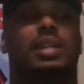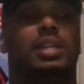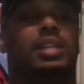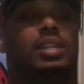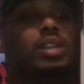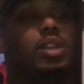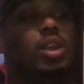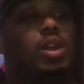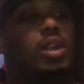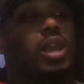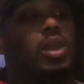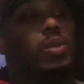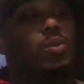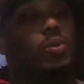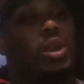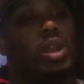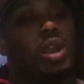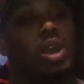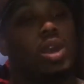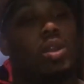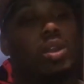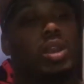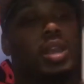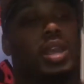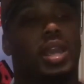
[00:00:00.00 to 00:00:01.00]
You know, they went
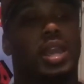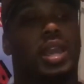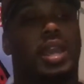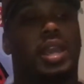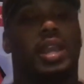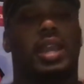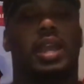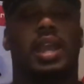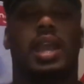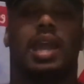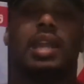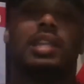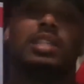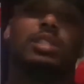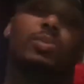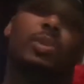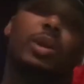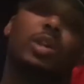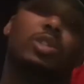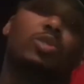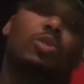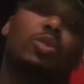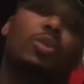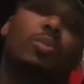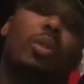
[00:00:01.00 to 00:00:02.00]
on ahead. They had a
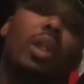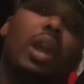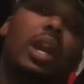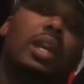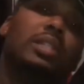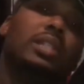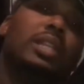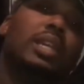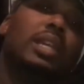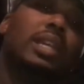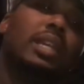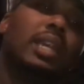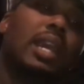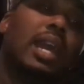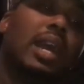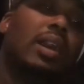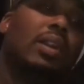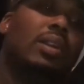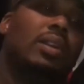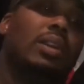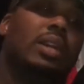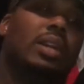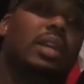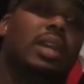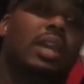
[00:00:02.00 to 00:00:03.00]
special project
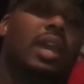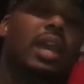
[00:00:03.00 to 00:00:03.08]
out.